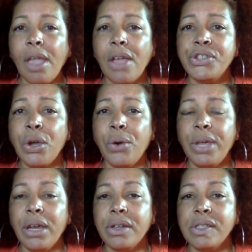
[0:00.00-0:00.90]
So
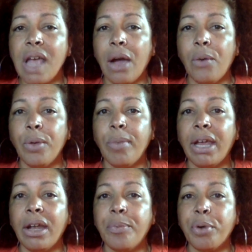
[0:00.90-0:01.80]
here's how we
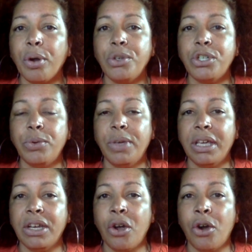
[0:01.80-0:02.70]
might approach doing
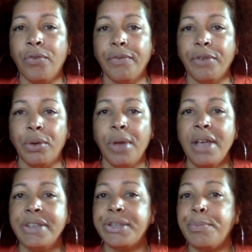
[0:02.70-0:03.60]
an overview.
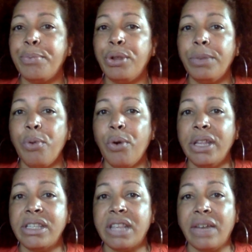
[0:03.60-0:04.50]
Some bullet
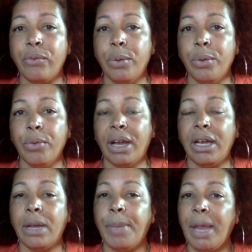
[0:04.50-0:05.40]
points that if we were
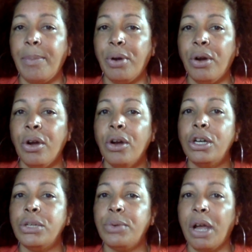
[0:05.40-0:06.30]
writing a paper
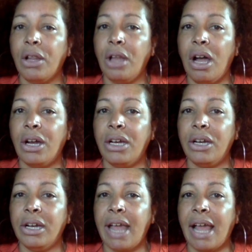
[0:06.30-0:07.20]
or doing a longer
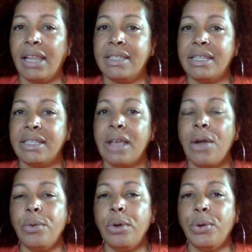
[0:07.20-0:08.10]
analysis,
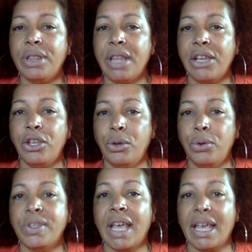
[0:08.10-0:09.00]
we would then
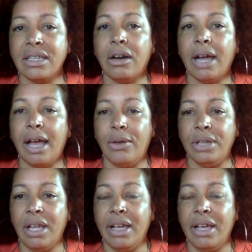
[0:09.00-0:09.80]
use as our outline.